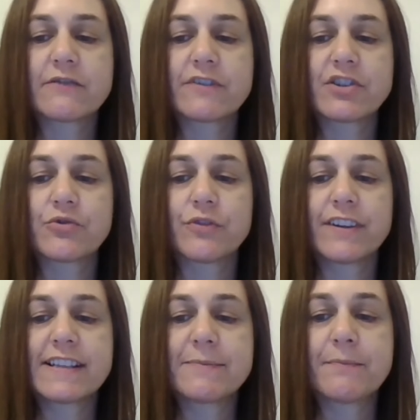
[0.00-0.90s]
of
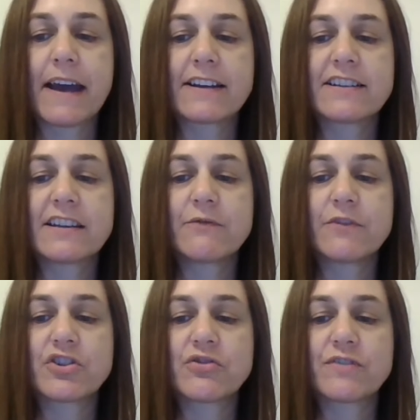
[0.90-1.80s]
restoring this back to the
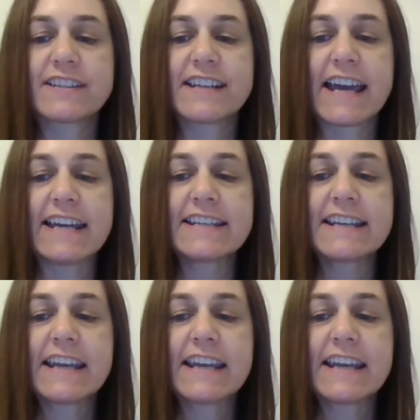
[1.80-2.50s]
original state